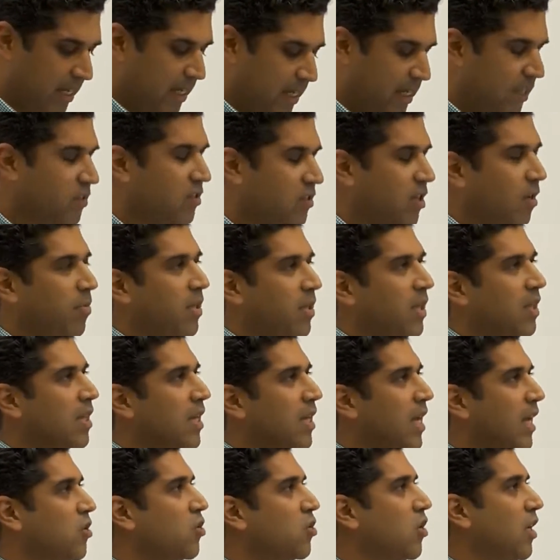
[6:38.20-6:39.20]
It's something that
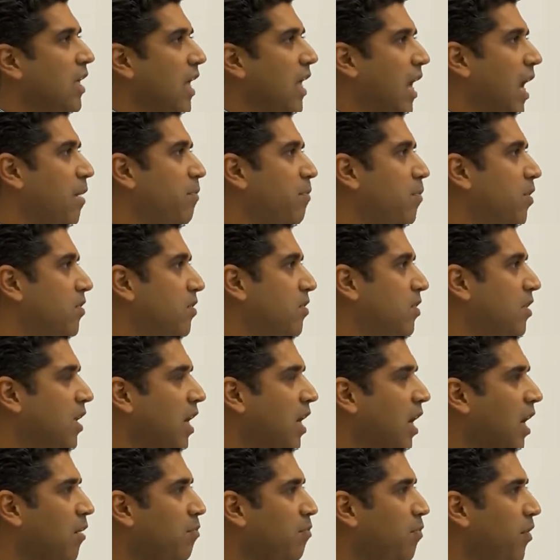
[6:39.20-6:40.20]
actually happens. It
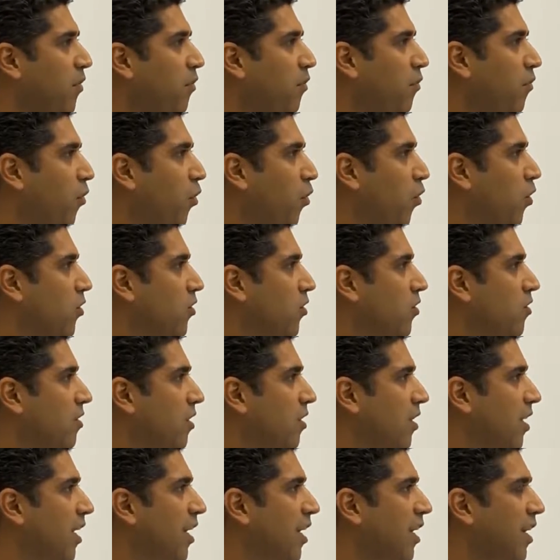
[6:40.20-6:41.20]
can't be forced.
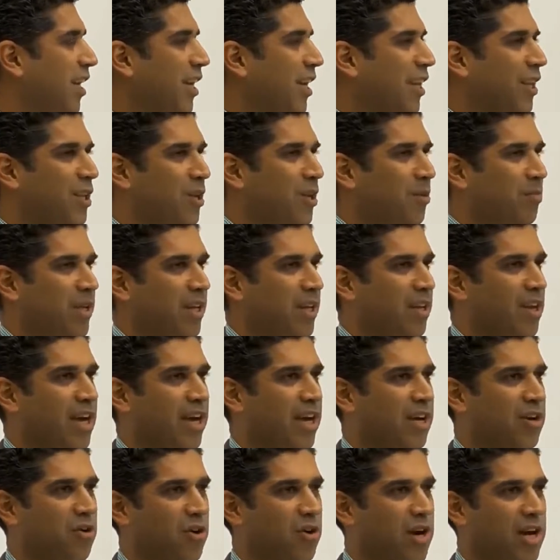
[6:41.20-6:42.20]
A little bit
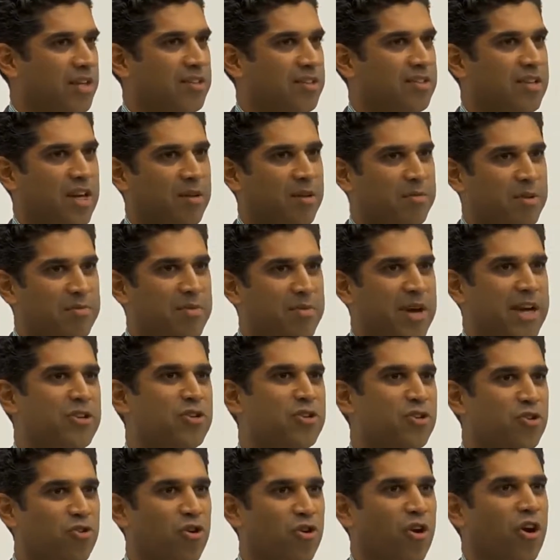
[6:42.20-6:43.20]
like grass can't be made
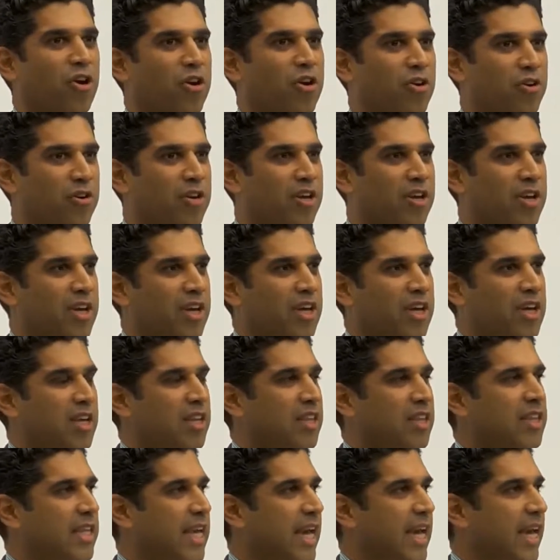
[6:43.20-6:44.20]
to grow.
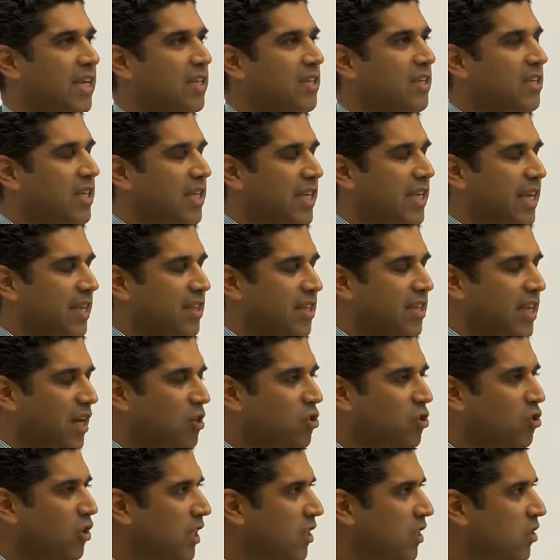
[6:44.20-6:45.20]
The
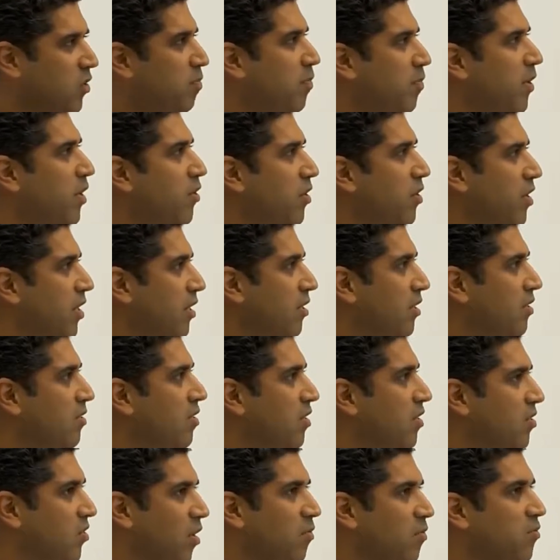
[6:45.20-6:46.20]
actual experience,
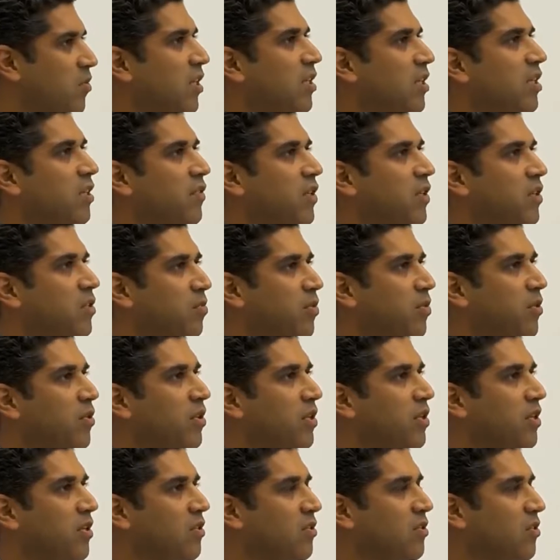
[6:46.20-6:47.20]
the subjective
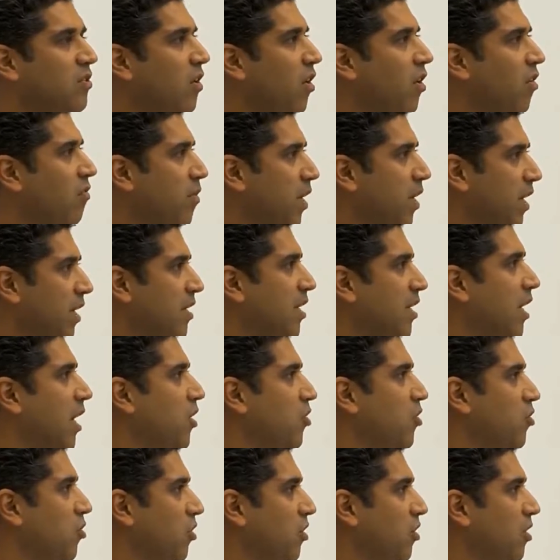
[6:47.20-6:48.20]
experience of
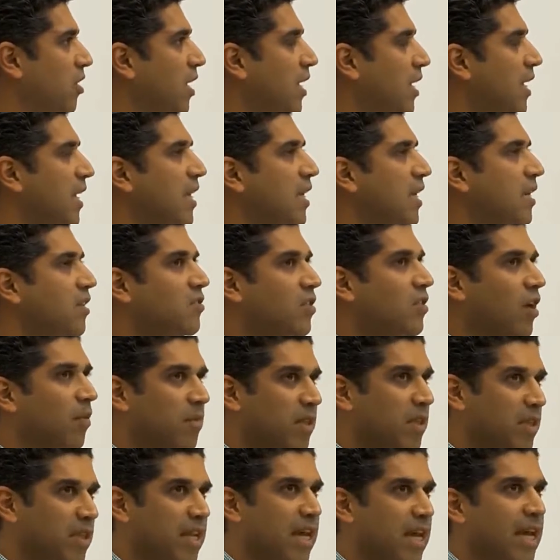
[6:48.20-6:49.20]
meditation is
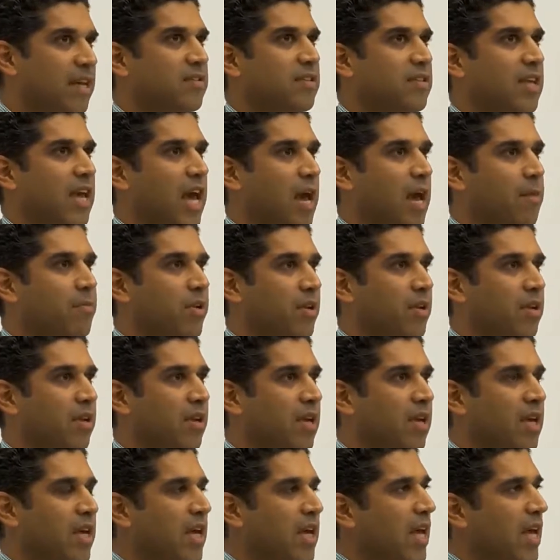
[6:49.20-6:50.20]
something that has to happen.
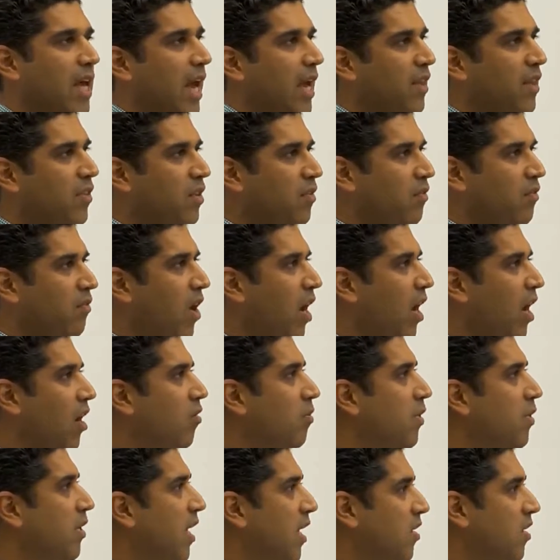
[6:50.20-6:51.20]
And the
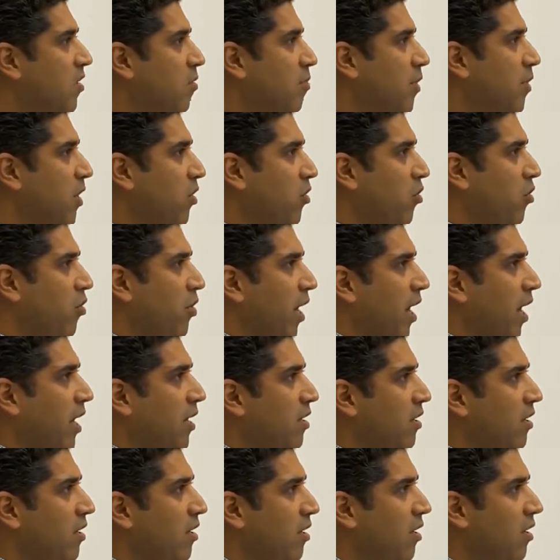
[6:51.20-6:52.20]
environment has to be
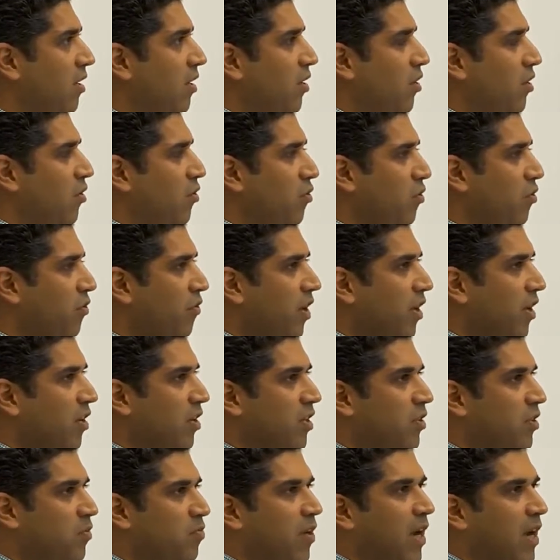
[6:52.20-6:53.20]
created through
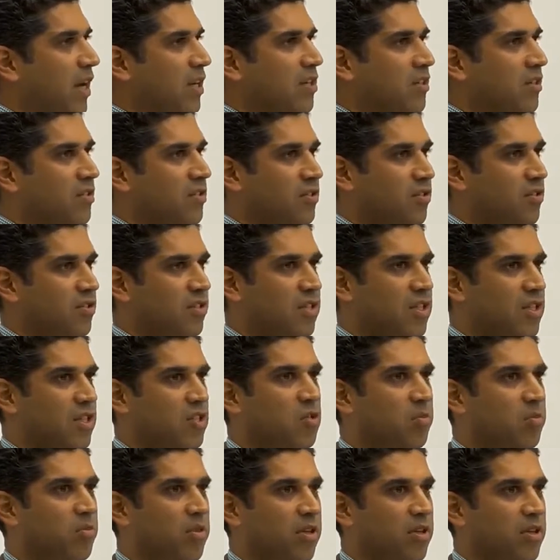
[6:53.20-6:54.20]
various practices and
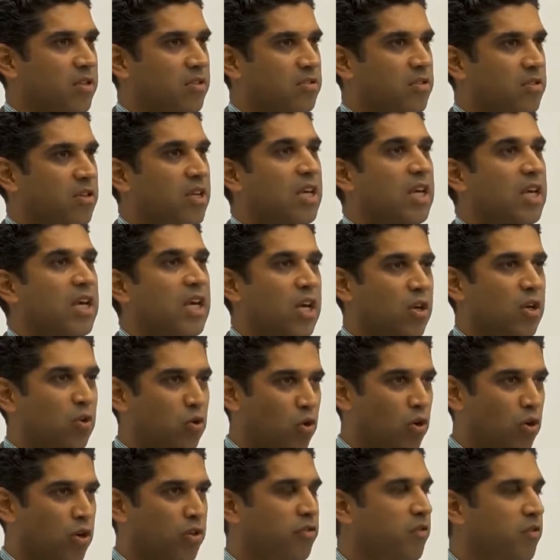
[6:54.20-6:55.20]
disciplines in
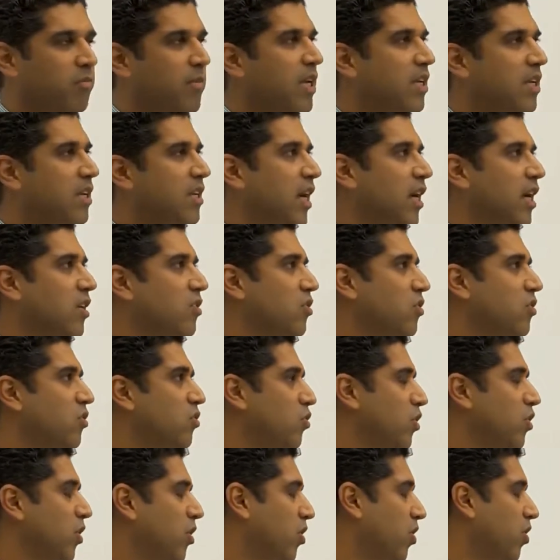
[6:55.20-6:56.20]
order for meditation
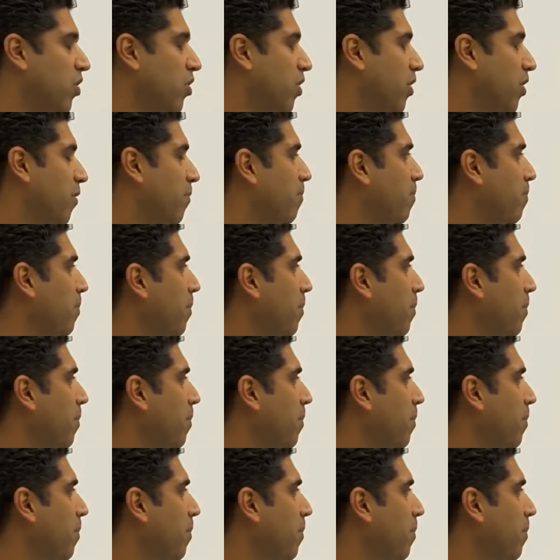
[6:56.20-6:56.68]
to occur.